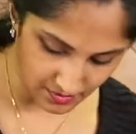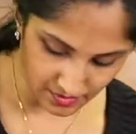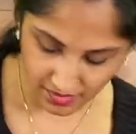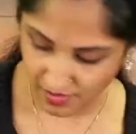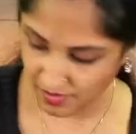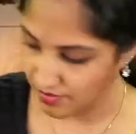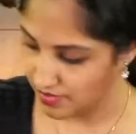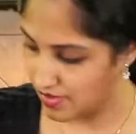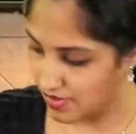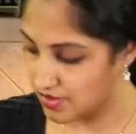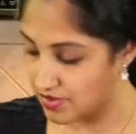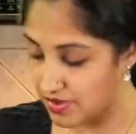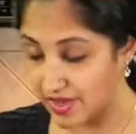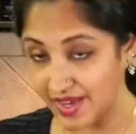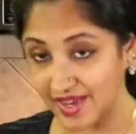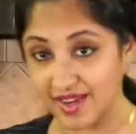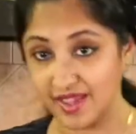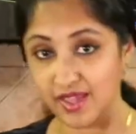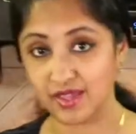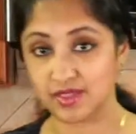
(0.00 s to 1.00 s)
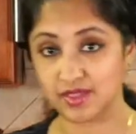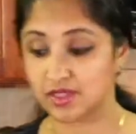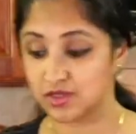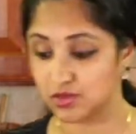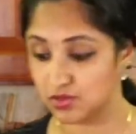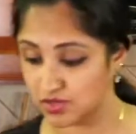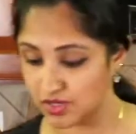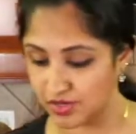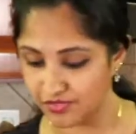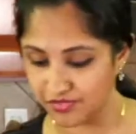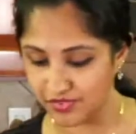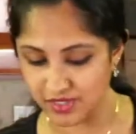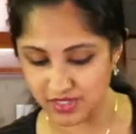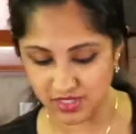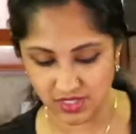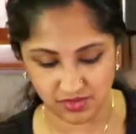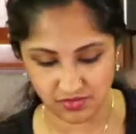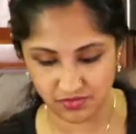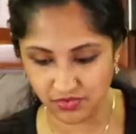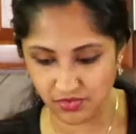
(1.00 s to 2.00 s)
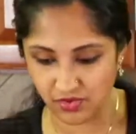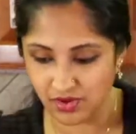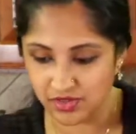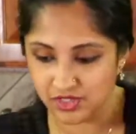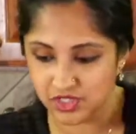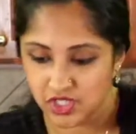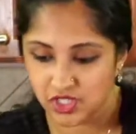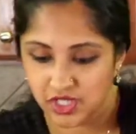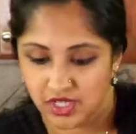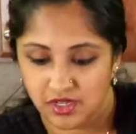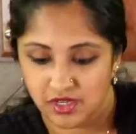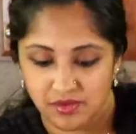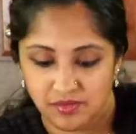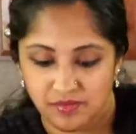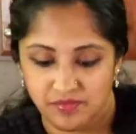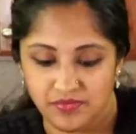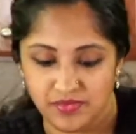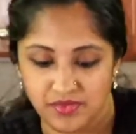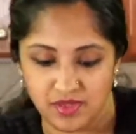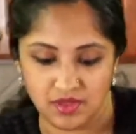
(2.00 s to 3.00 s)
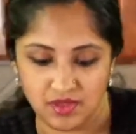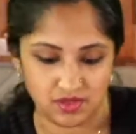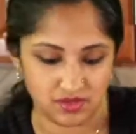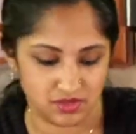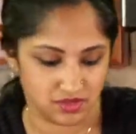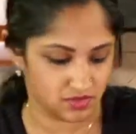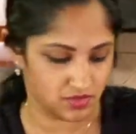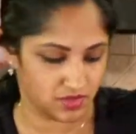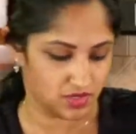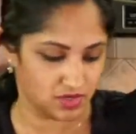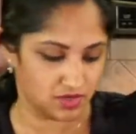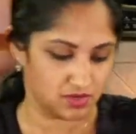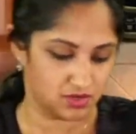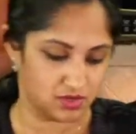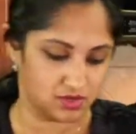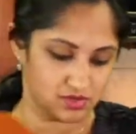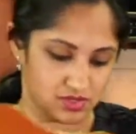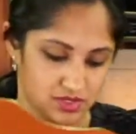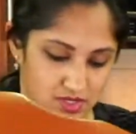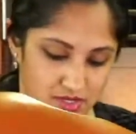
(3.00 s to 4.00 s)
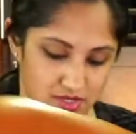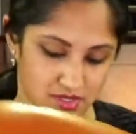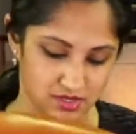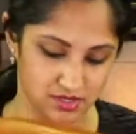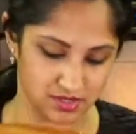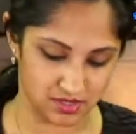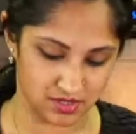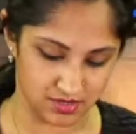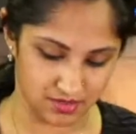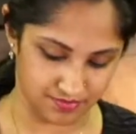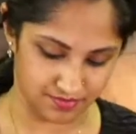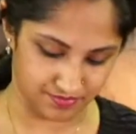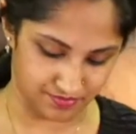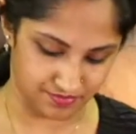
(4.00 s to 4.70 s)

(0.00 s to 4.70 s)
Okay, we are creating a tandoor effect for our chicken. So we're going to close this